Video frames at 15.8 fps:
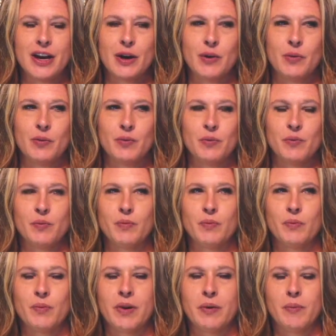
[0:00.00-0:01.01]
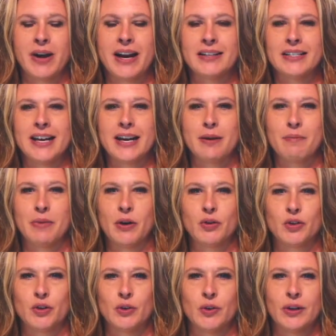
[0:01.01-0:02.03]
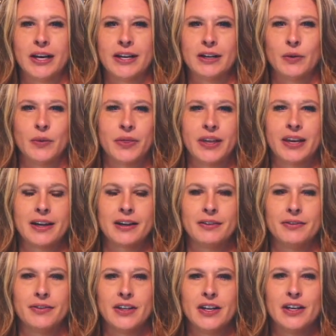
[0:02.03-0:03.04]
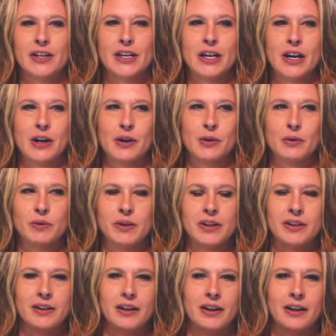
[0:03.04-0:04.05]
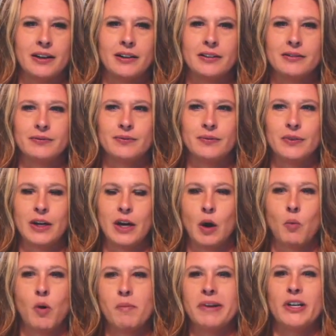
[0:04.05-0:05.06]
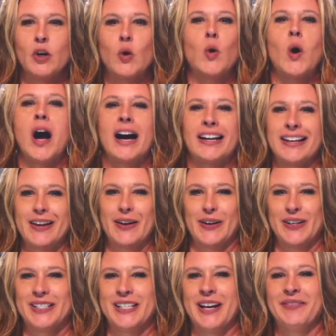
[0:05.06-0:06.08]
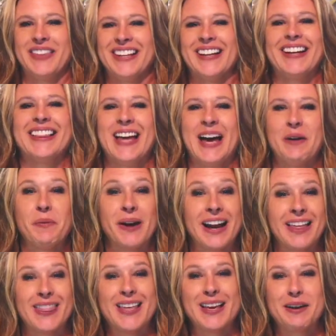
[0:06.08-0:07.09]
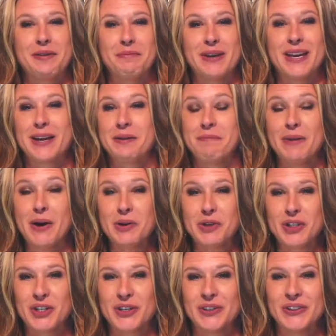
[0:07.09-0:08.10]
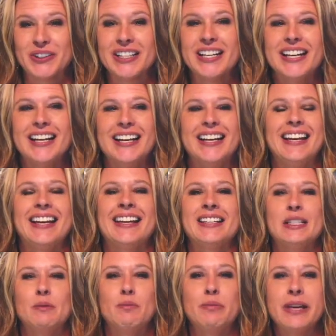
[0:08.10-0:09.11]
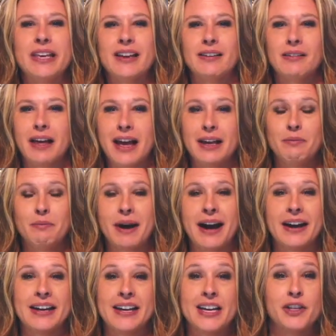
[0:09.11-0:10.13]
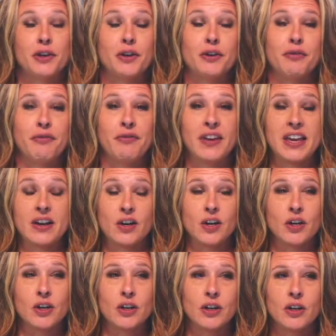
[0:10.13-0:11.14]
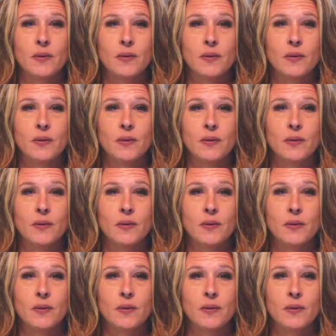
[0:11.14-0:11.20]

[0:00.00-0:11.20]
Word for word: know, when I say emotional, I don't think of, you know, uh, a woman crying or something like that. What I think of being emotional is being led by either fear